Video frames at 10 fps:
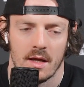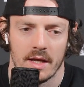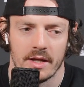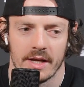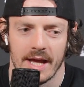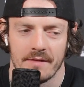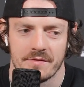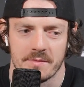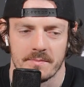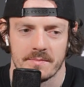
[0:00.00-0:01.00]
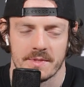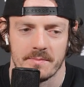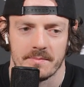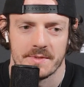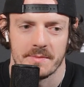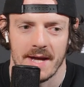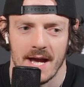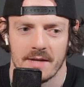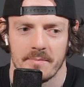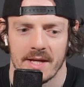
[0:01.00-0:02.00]
Are you going to have some
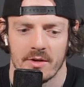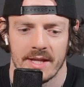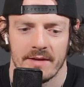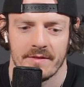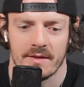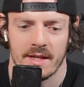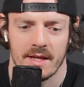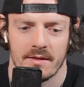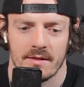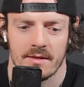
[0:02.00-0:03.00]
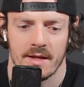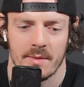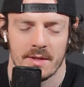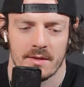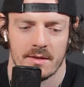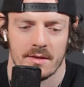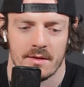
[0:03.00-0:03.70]
hard men on that one?